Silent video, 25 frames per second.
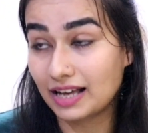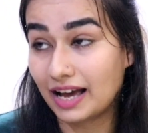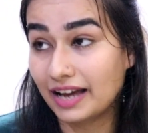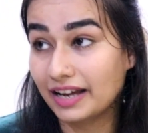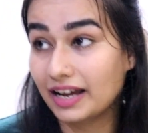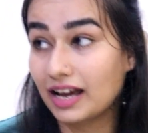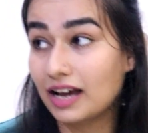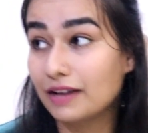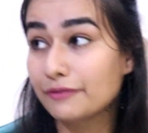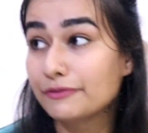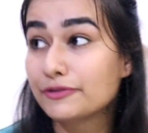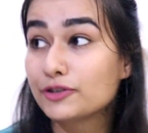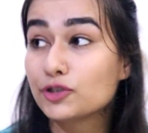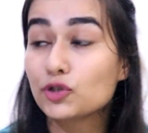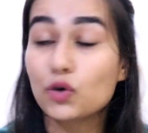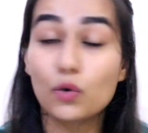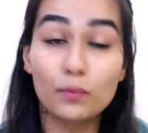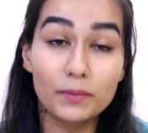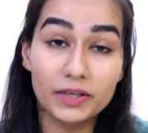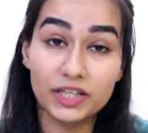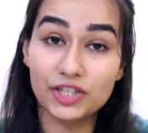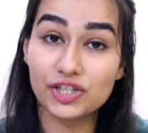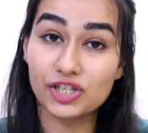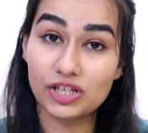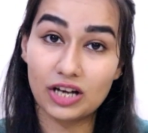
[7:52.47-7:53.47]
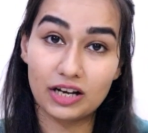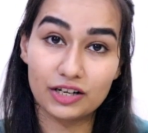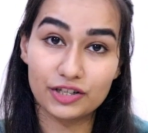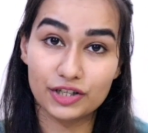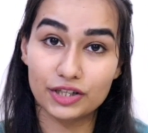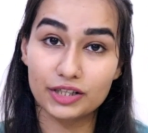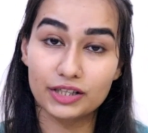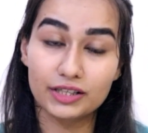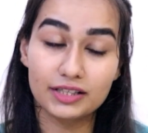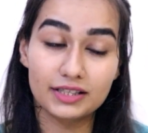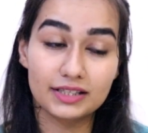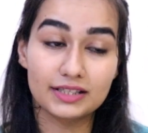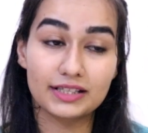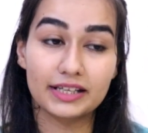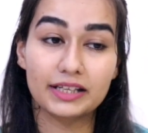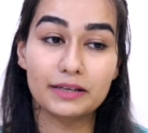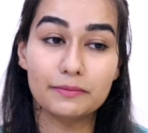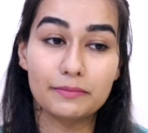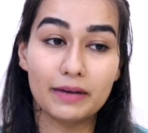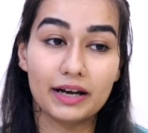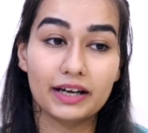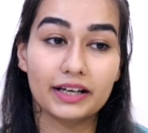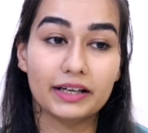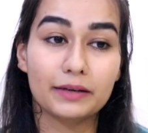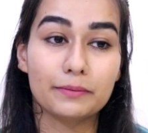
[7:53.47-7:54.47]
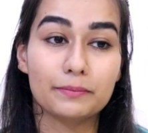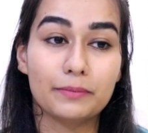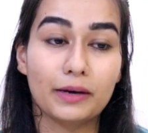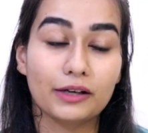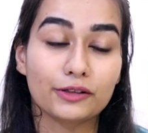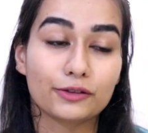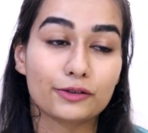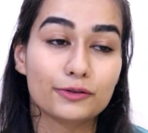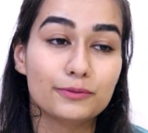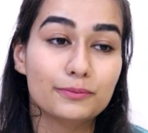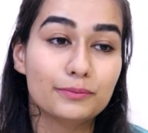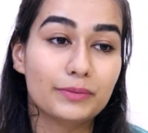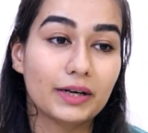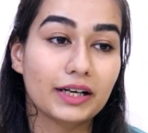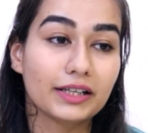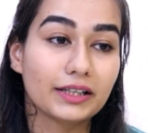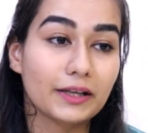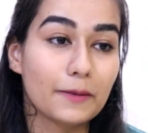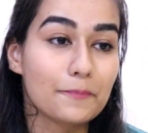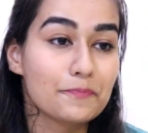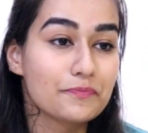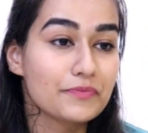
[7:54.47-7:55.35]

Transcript: I have so many shower gels in my bathroom, but